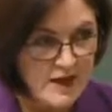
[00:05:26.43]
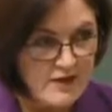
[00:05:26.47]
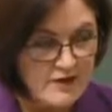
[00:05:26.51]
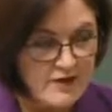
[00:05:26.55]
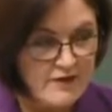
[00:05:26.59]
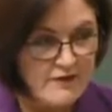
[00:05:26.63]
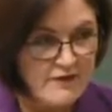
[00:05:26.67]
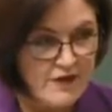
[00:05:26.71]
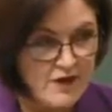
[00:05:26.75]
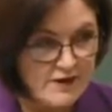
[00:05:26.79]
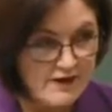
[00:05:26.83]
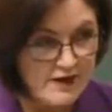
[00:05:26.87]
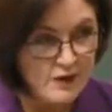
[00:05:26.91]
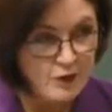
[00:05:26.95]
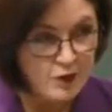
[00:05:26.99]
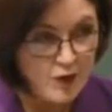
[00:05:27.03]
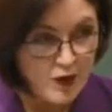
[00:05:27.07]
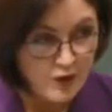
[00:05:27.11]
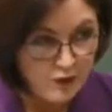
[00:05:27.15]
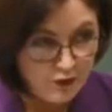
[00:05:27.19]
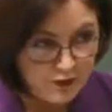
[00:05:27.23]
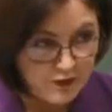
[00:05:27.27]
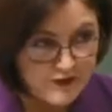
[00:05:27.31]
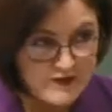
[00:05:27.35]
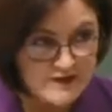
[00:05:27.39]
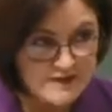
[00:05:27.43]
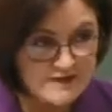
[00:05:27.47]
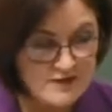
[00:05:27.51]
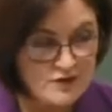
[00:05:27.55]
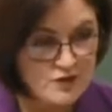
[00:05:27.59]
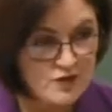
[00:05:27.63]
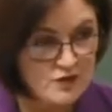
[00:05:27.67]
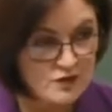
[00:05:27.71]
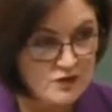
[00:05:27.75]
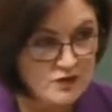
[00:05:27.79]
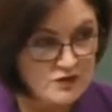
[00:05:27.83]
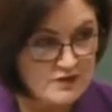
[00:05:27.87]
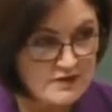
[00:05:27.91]
The very wealthy
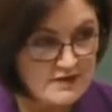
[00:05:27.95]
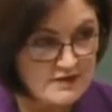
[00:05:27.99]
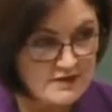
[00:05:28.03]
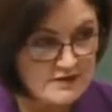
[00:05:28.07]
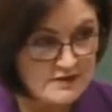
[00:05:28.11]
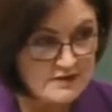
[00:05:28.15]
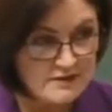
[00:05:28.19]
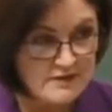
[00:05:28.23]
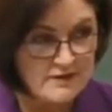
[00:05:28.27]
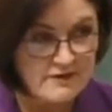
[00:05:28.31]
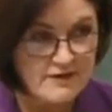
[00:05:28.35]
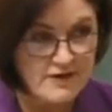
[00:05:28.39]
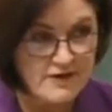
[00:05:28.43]
schools,